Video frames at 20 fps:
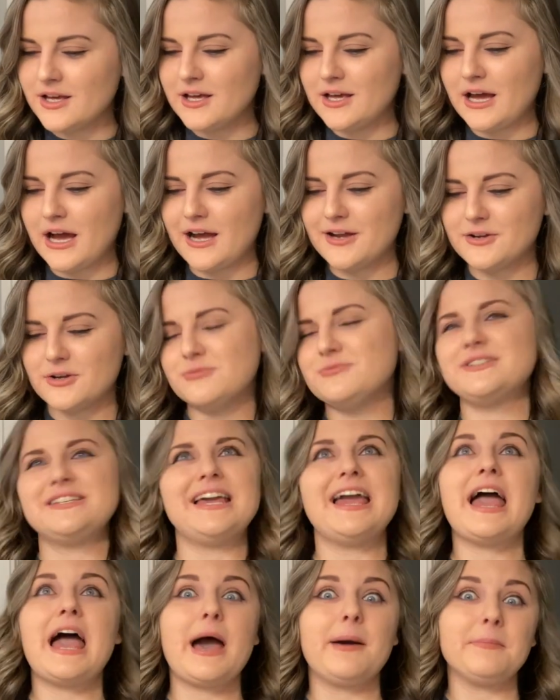I don't see
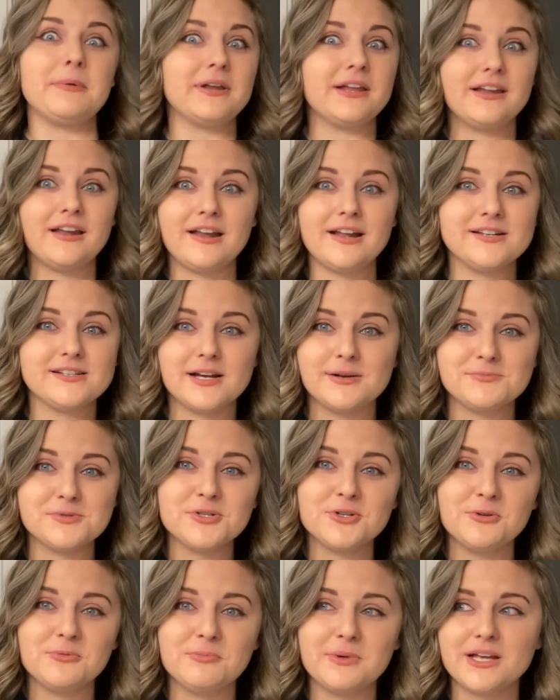it happening anytime
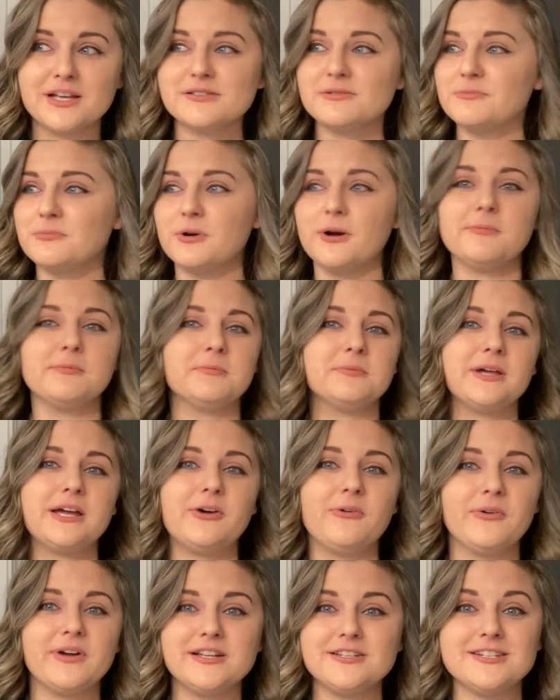soon because I'm probably
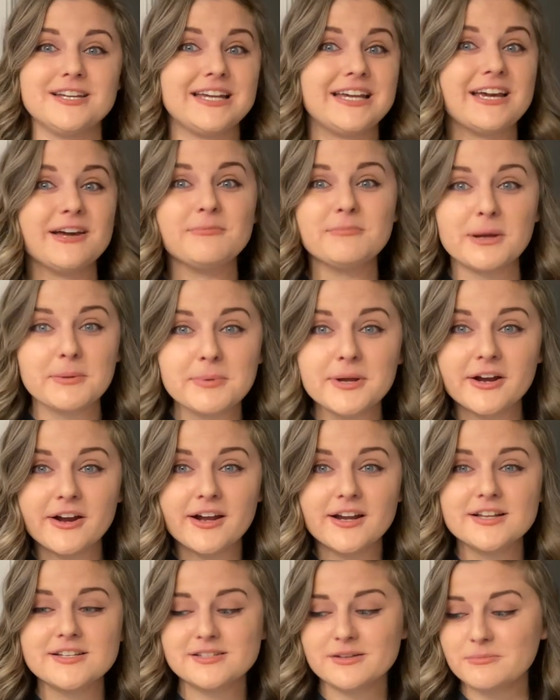going to get my period
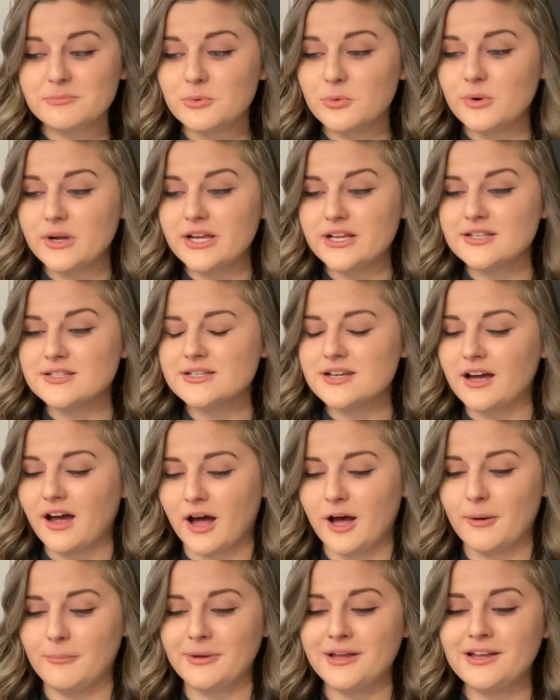at some point.
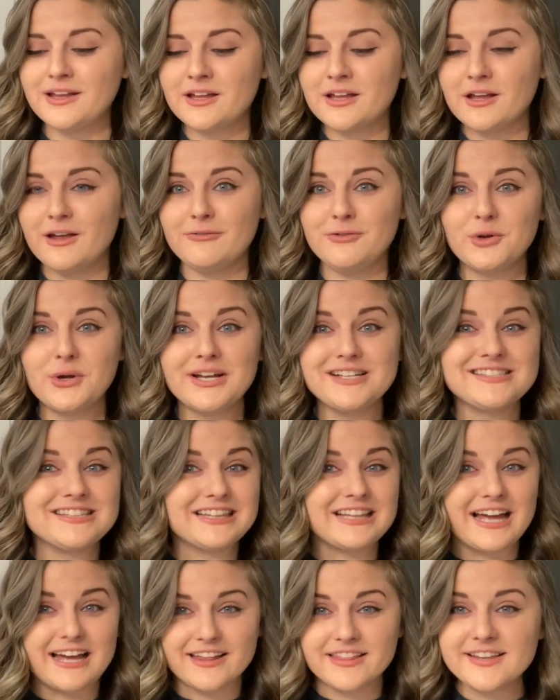Um, if you guys
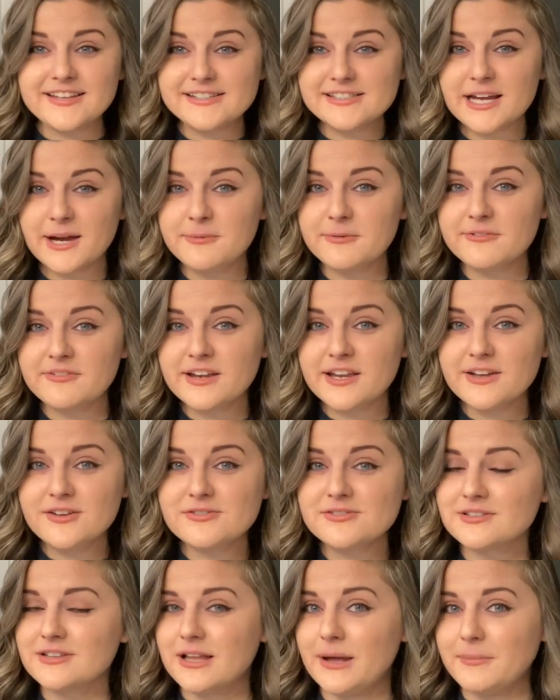like these type of
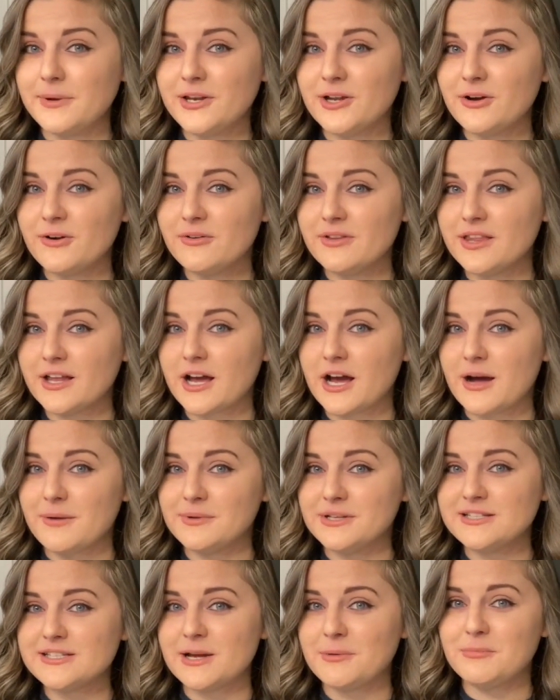videos, let me know in the
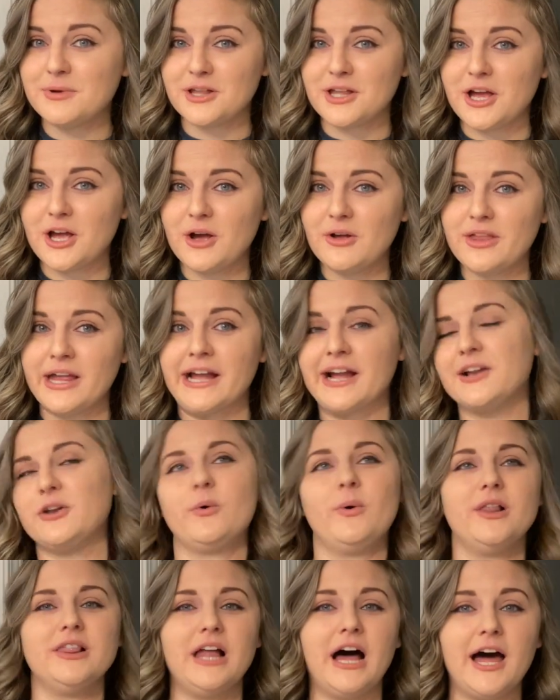comments down below. Like I
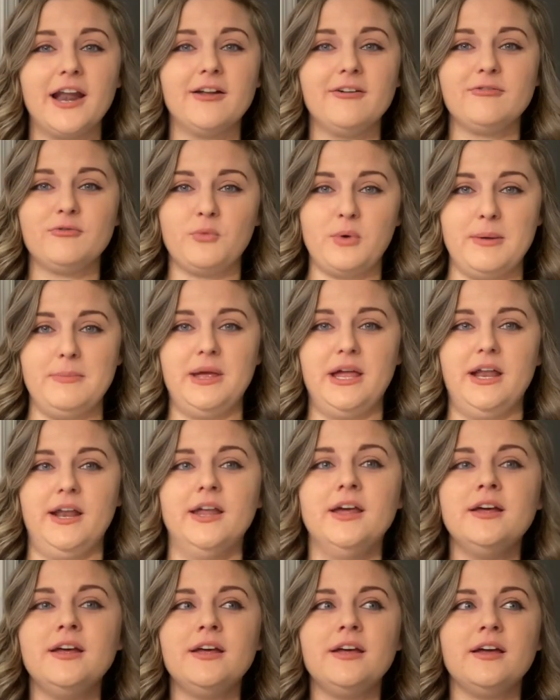know a lot of
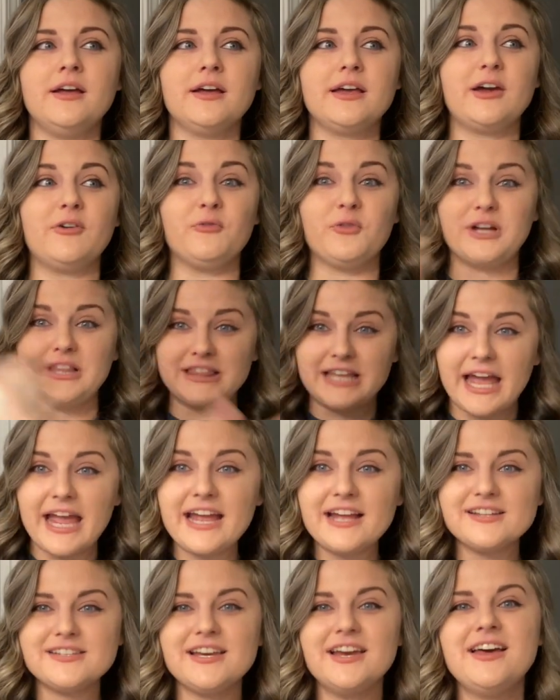women can
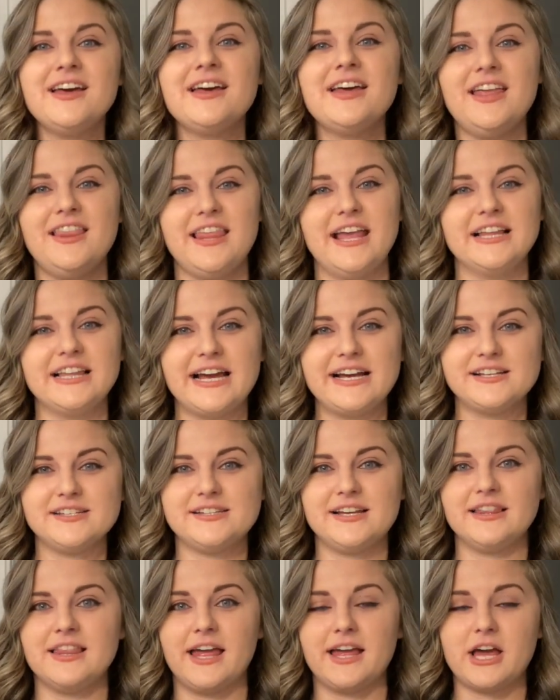relate and they like
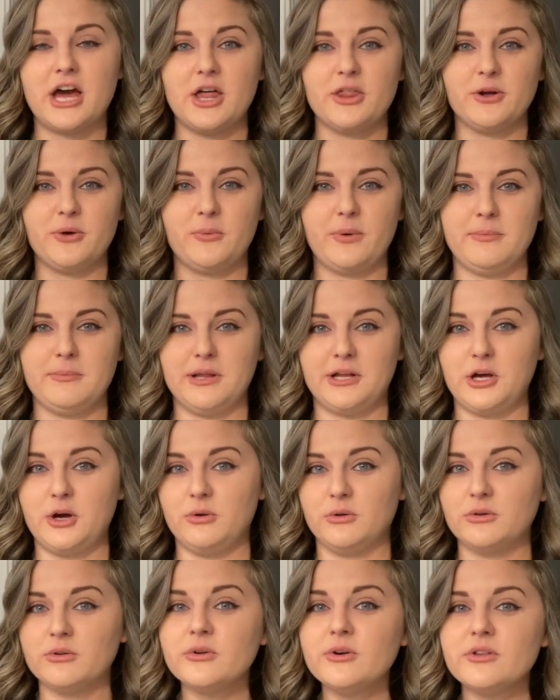seeing like other women go
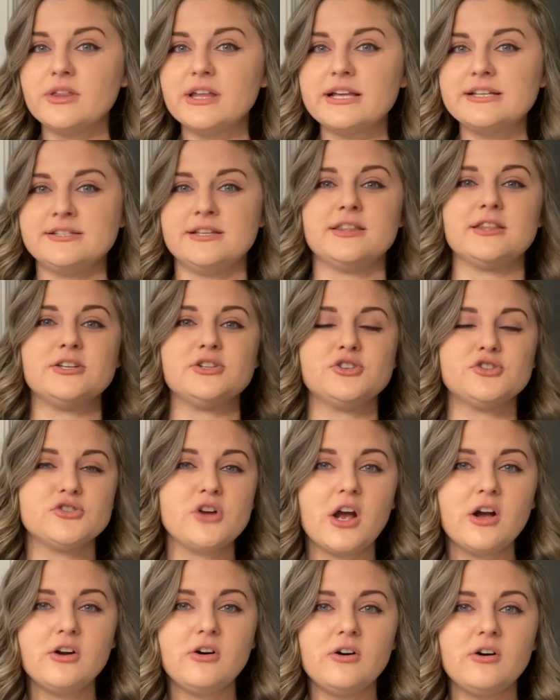through this and the
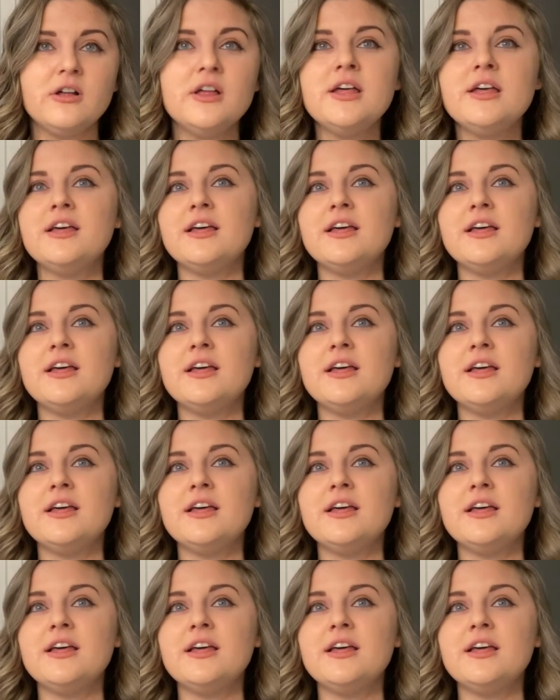struggle.